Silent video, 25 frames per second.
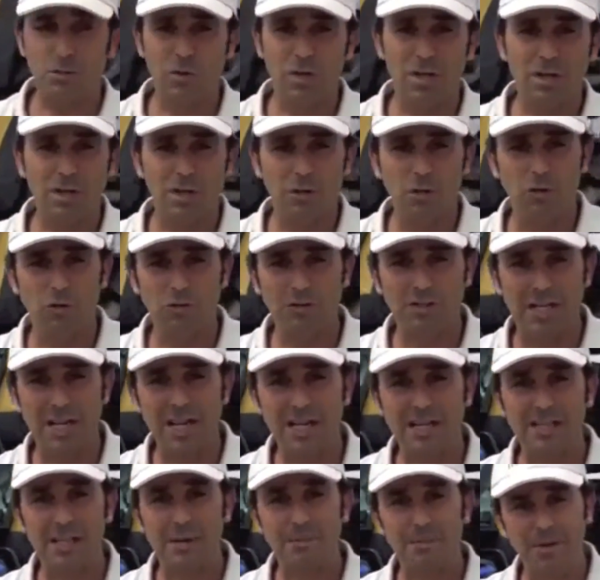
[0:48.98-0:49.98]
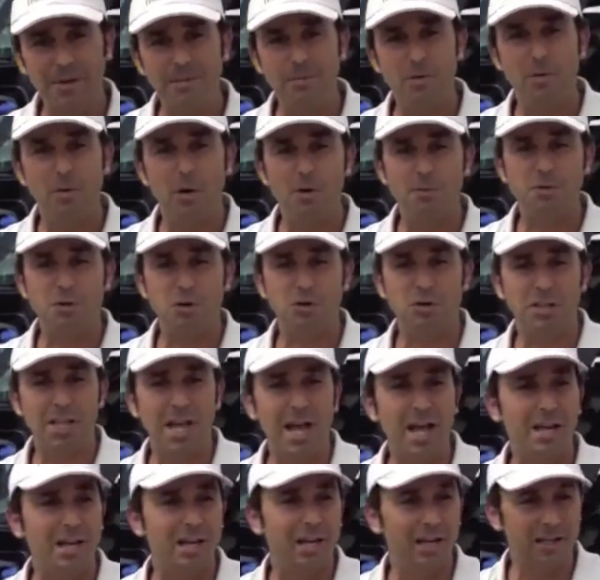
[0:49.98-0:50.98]
you select a premium option
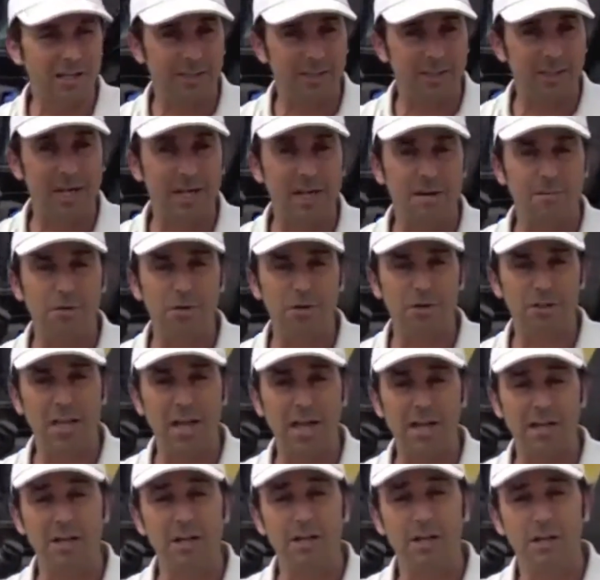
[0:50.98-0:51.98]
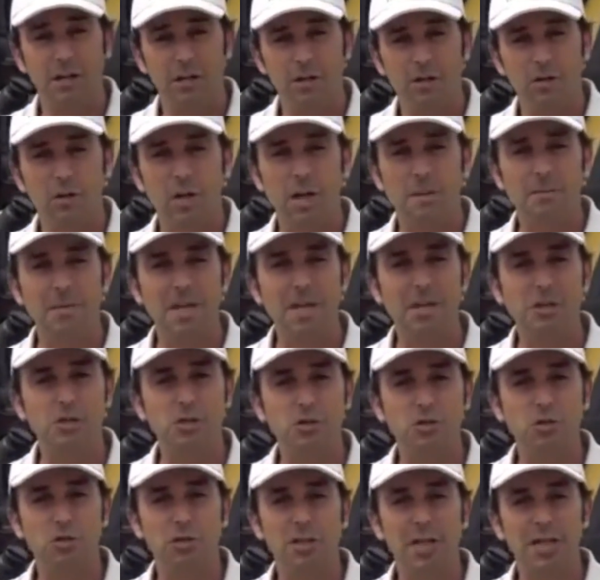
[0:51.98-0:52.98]
tire, like a Trelleborg tire, you can make
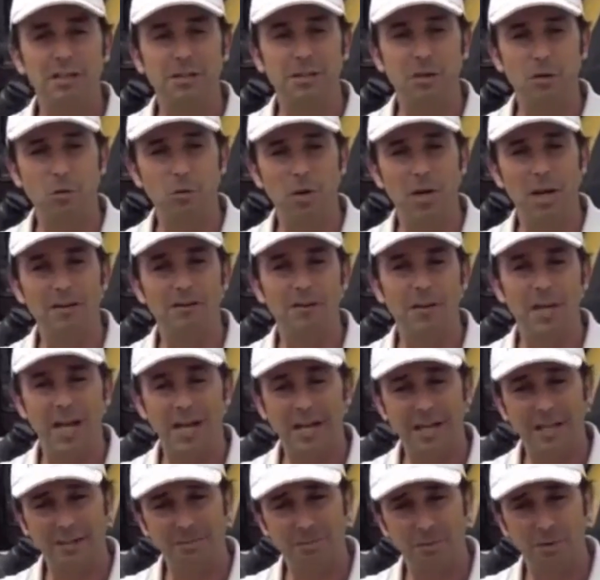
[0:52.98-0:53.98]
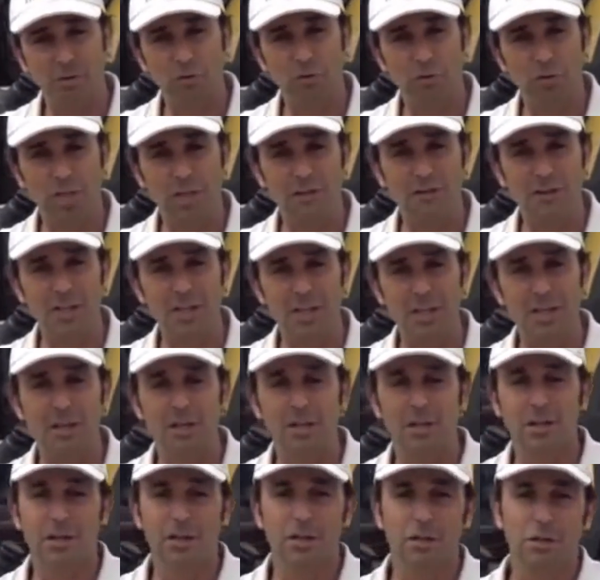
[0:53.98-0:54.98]
sure that you will have the highest productivity
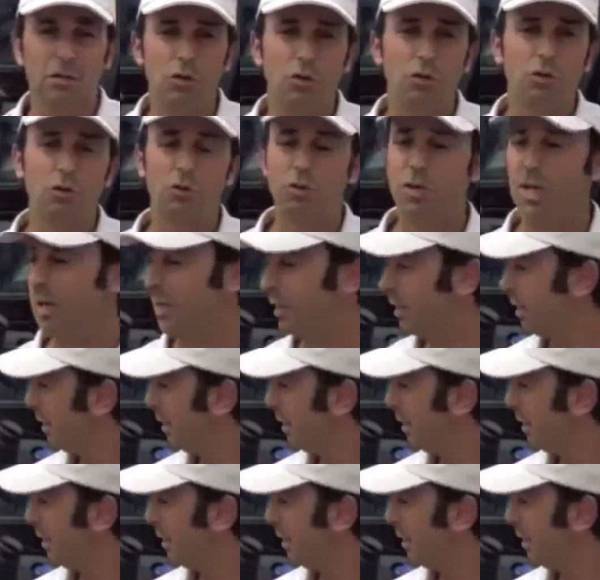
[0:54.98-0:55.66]
due to the